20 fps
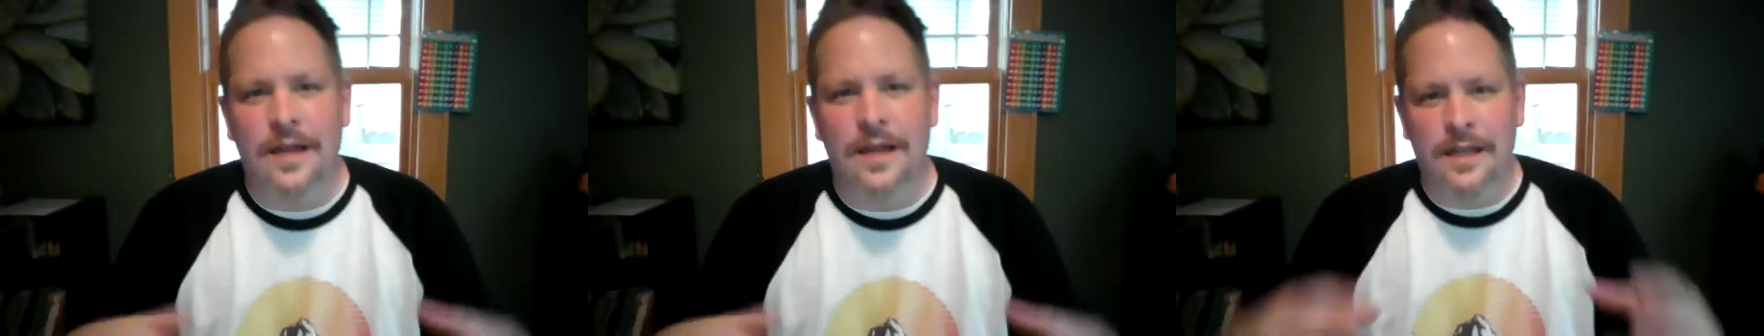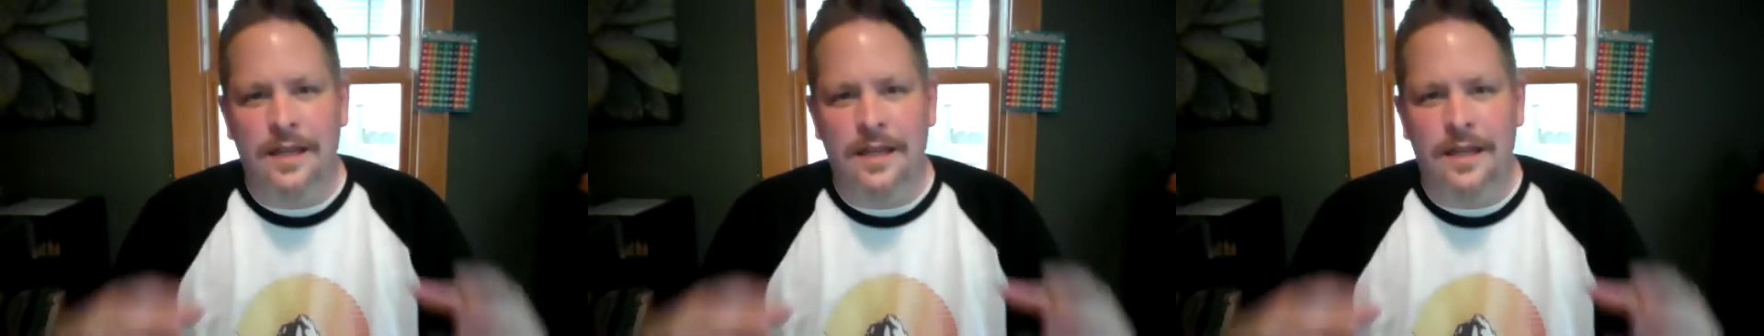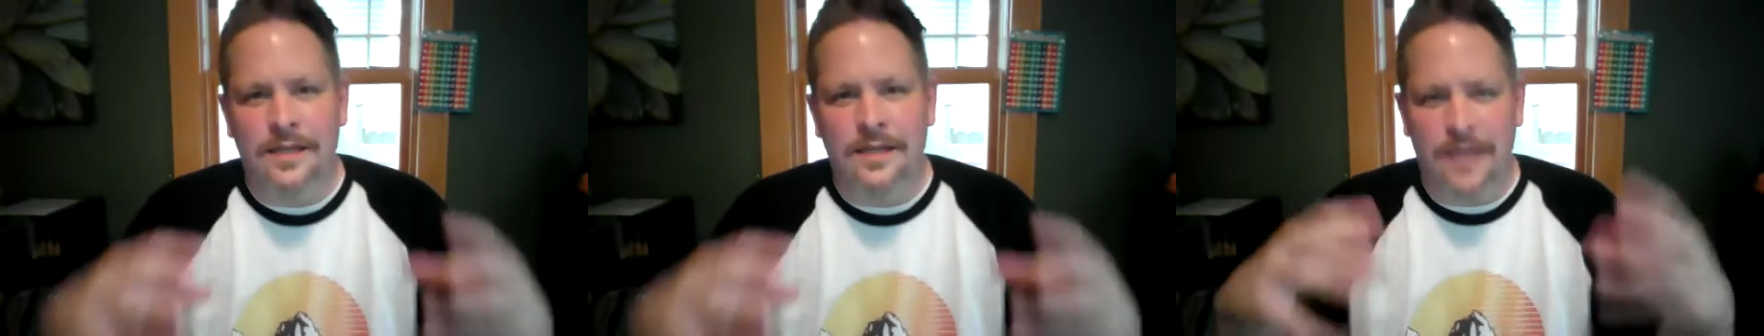
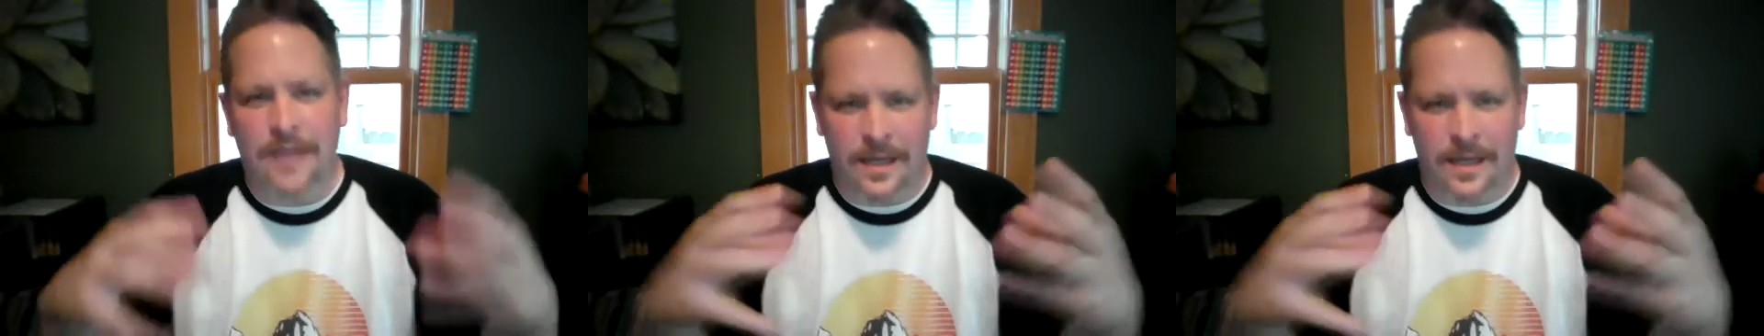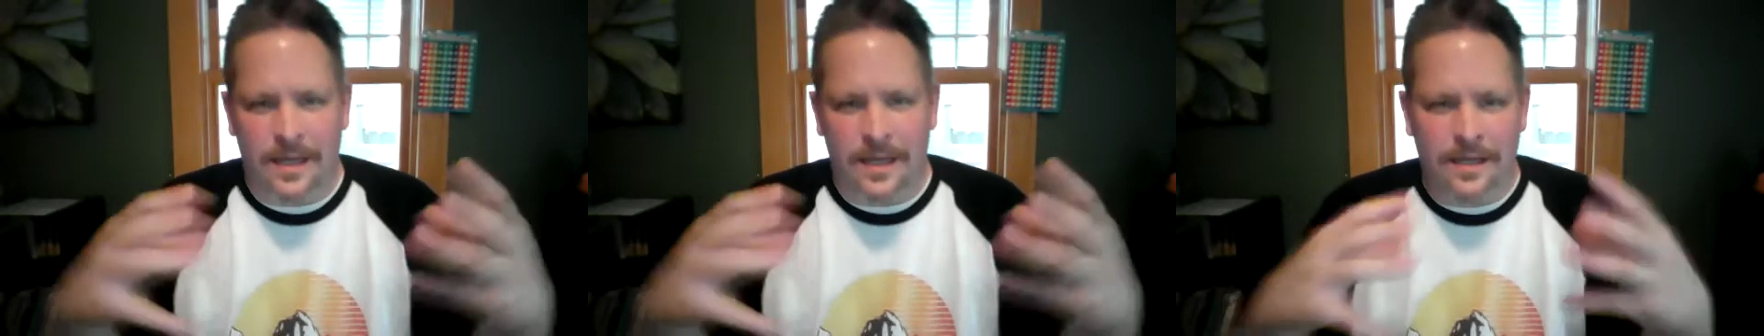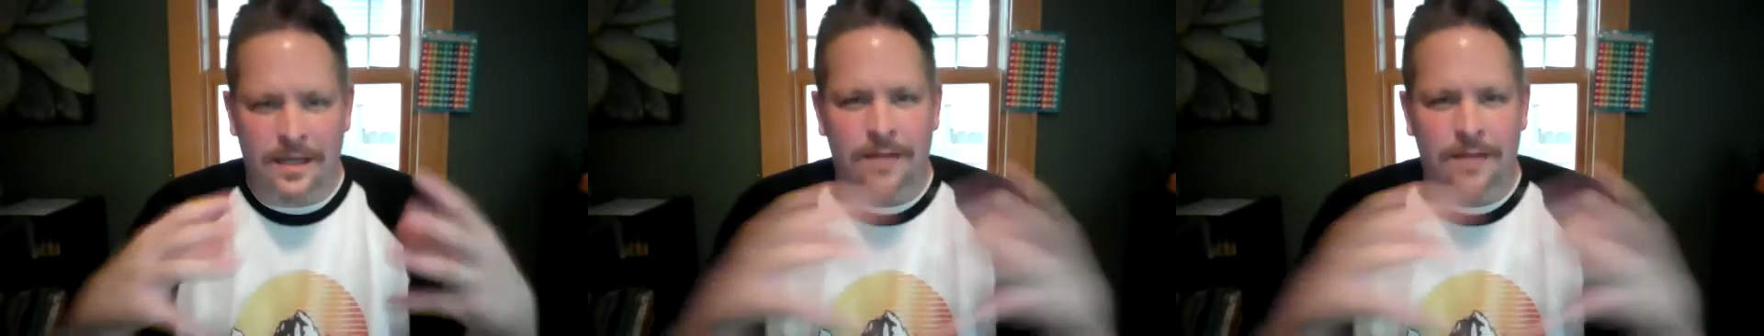
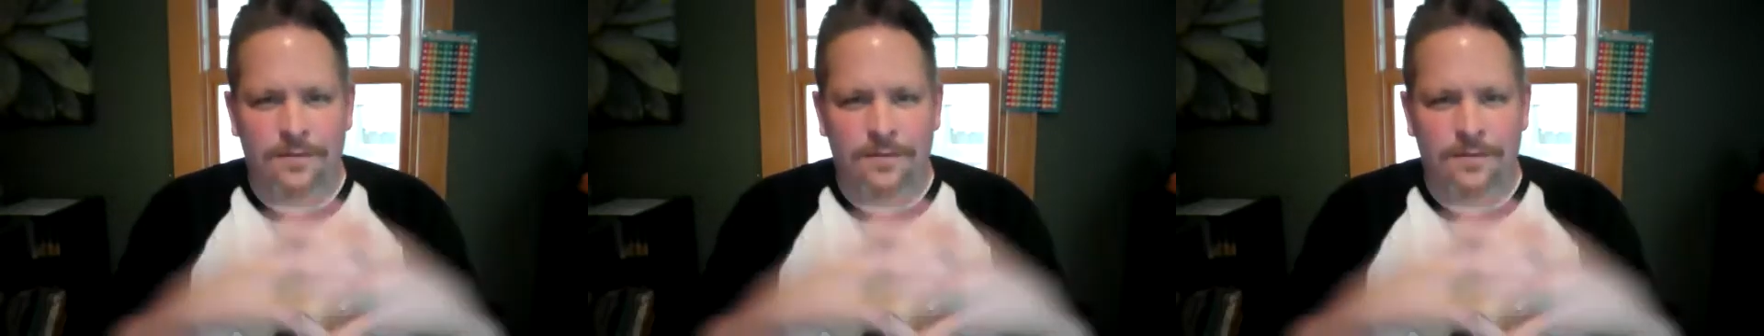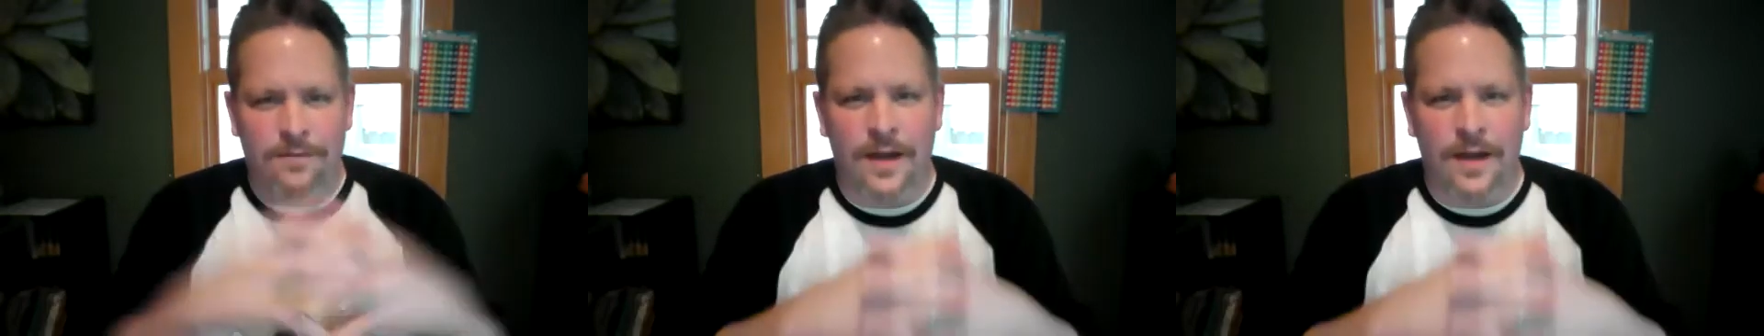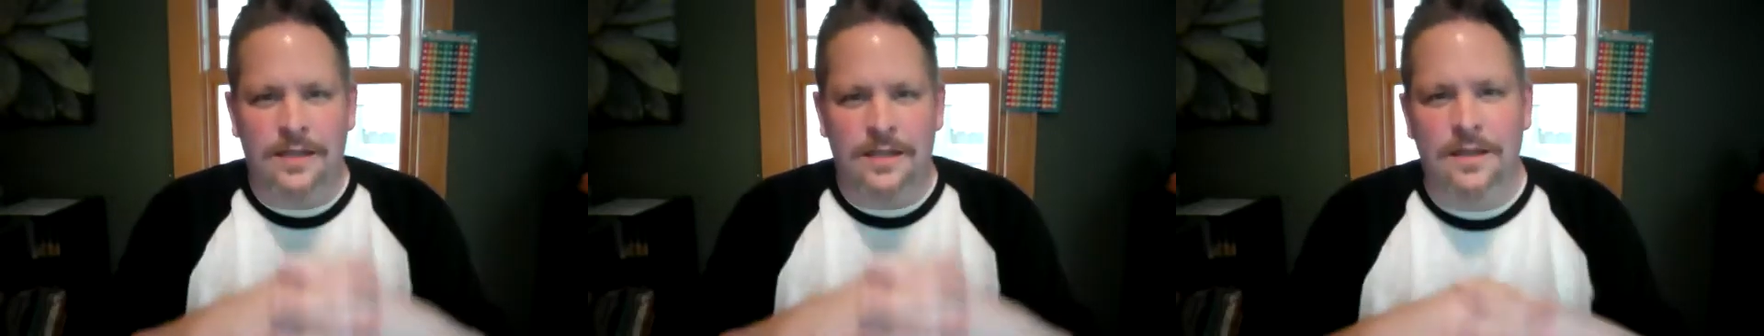and
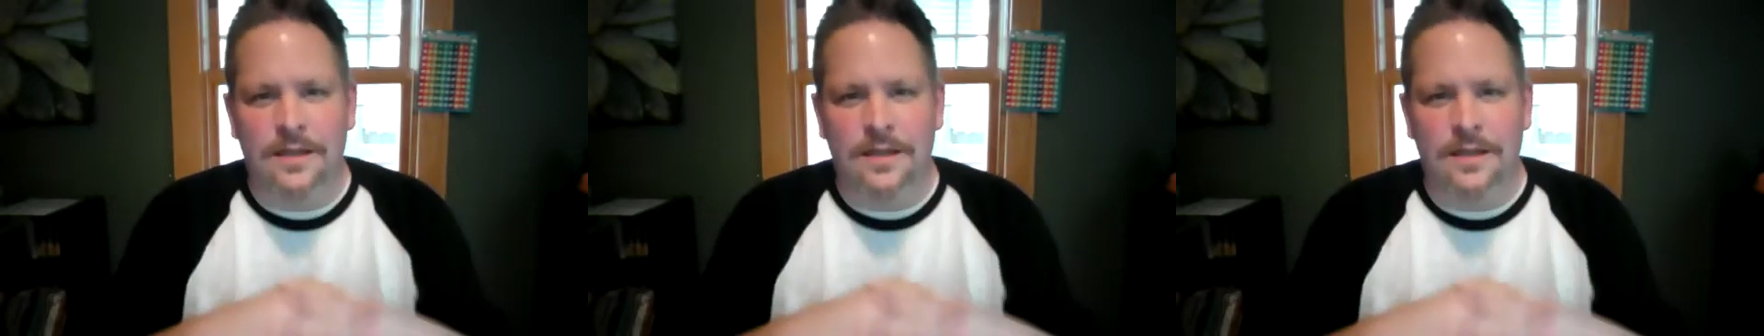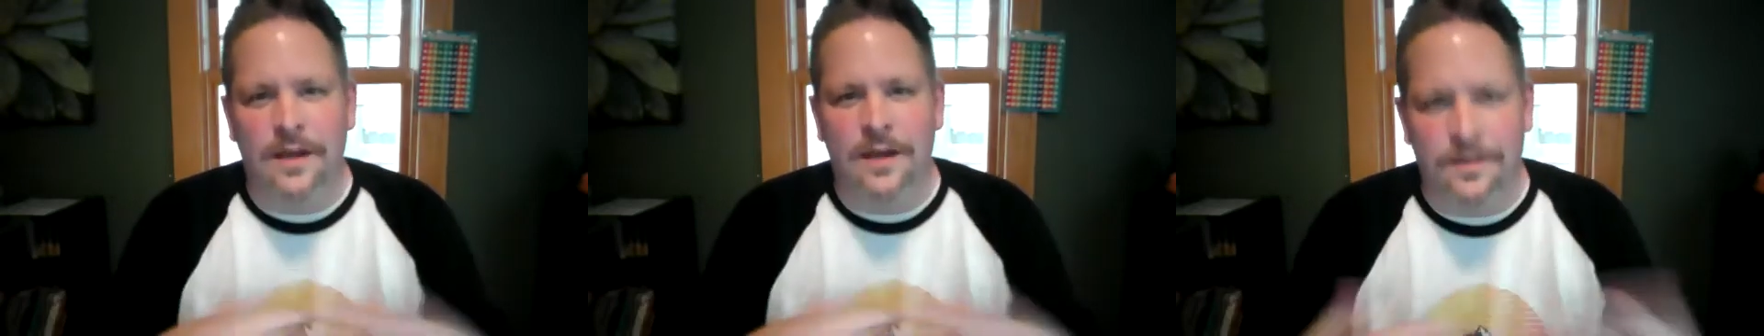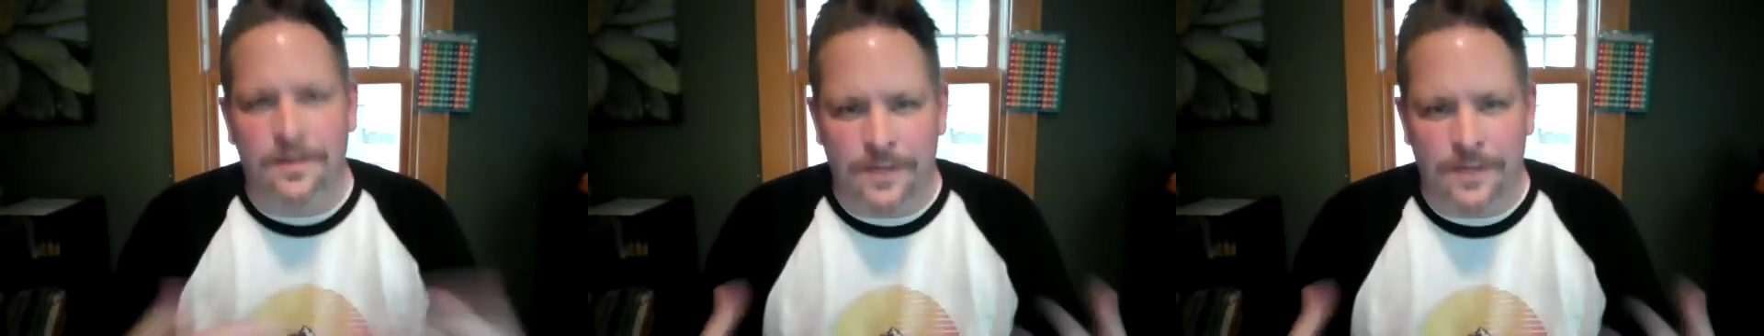finding
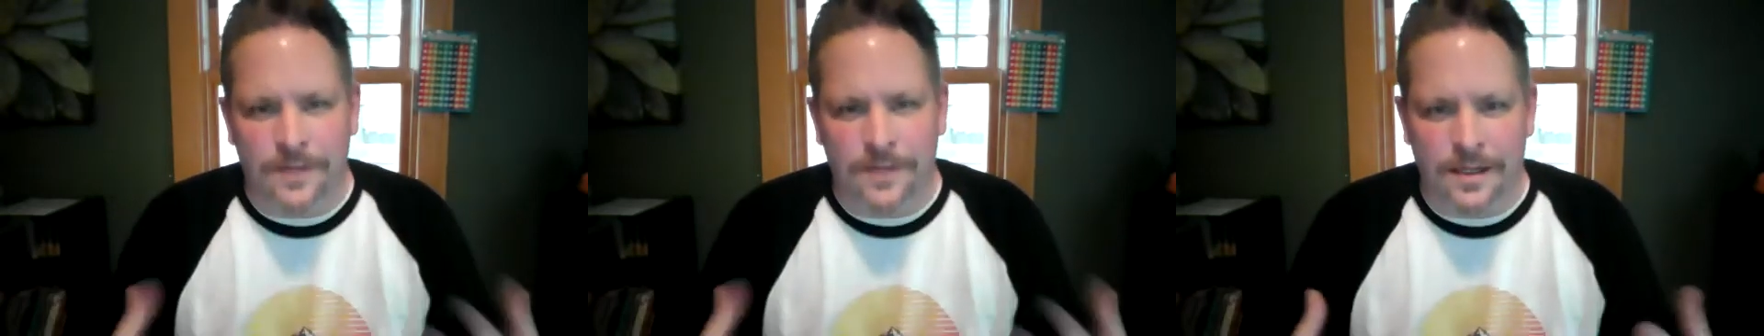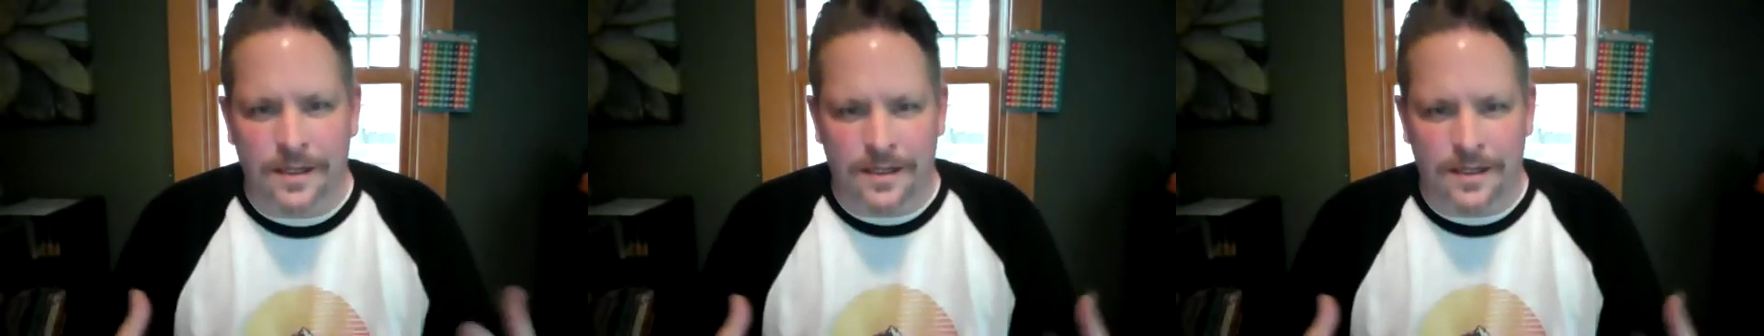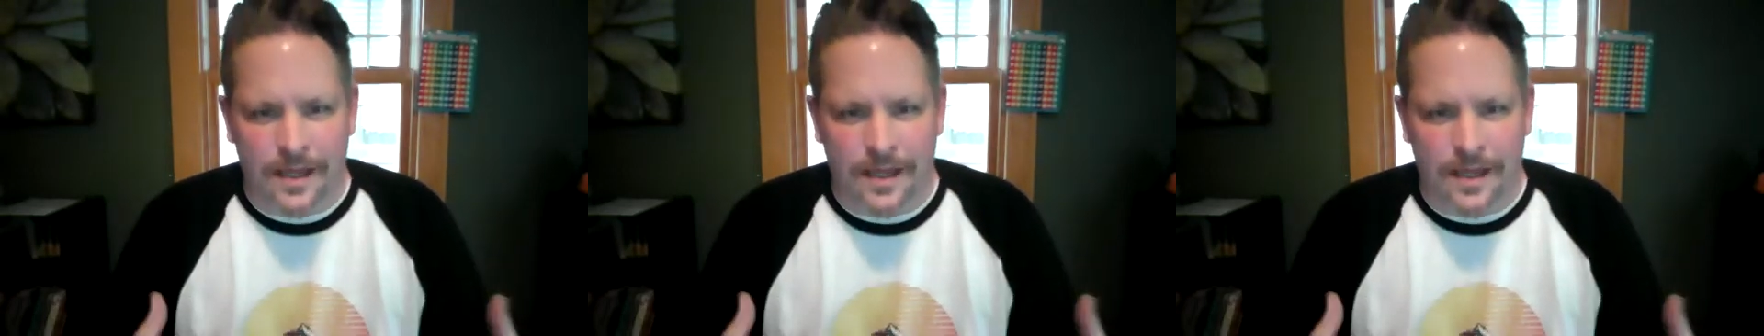love
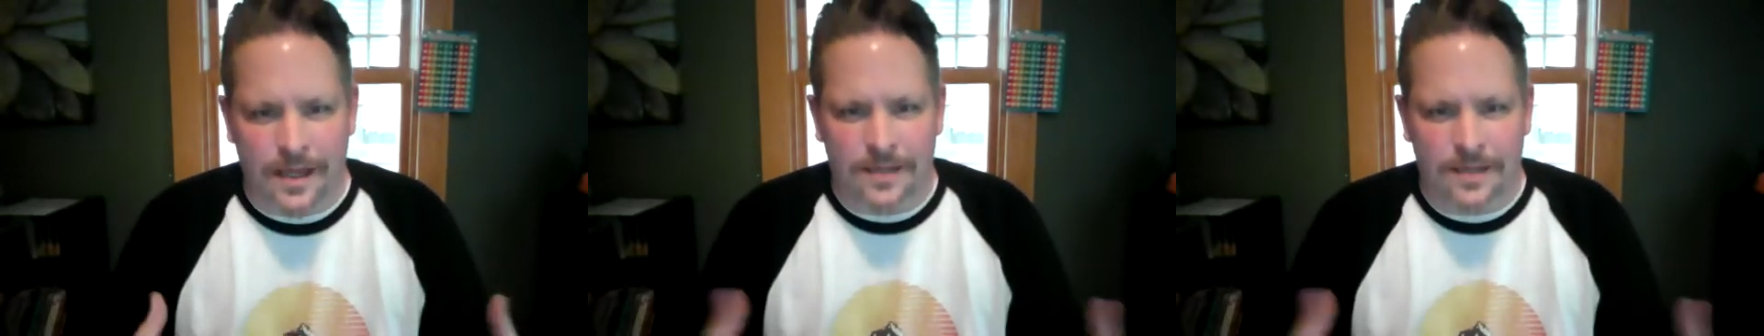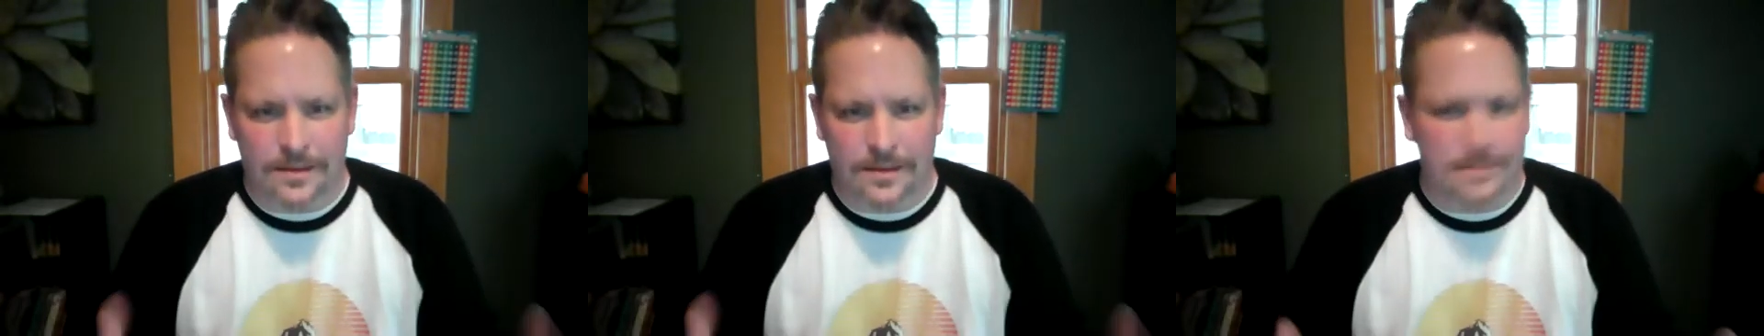and like